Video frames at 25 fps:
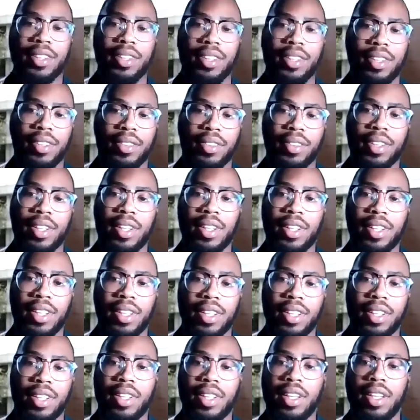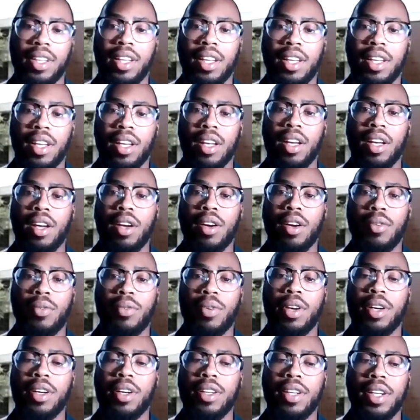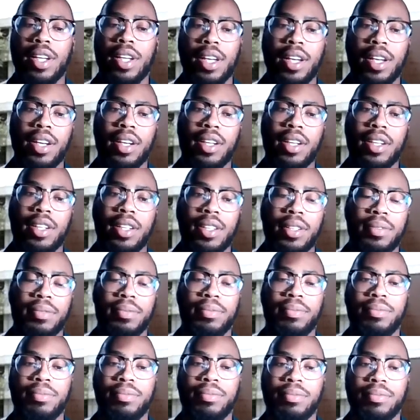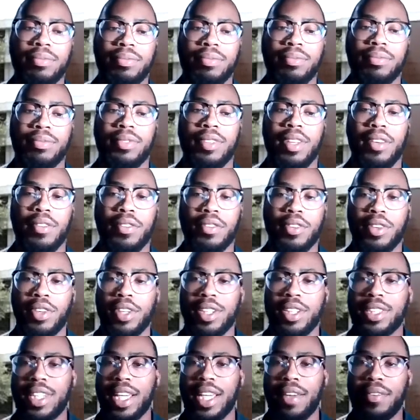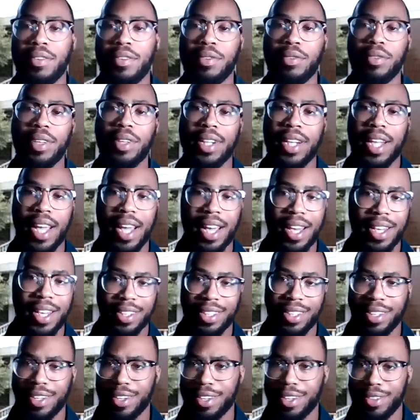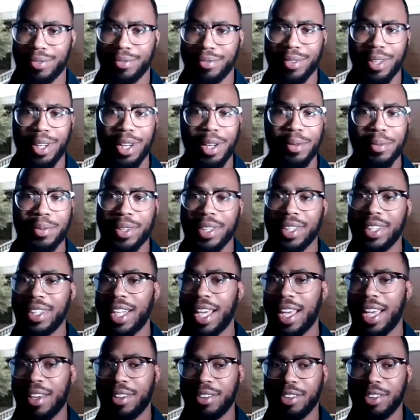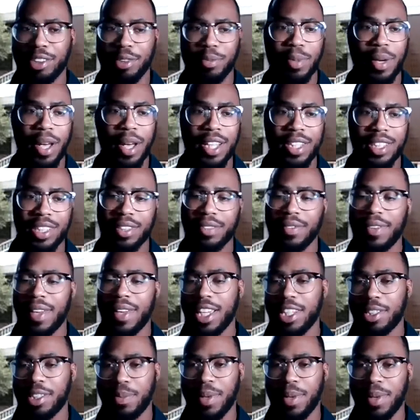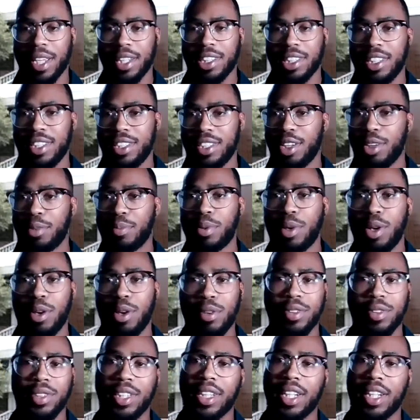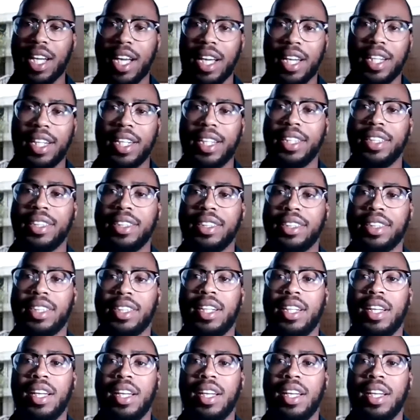Okay. Well, of course, everyone has their ups and downs, positive aspects, pros and cons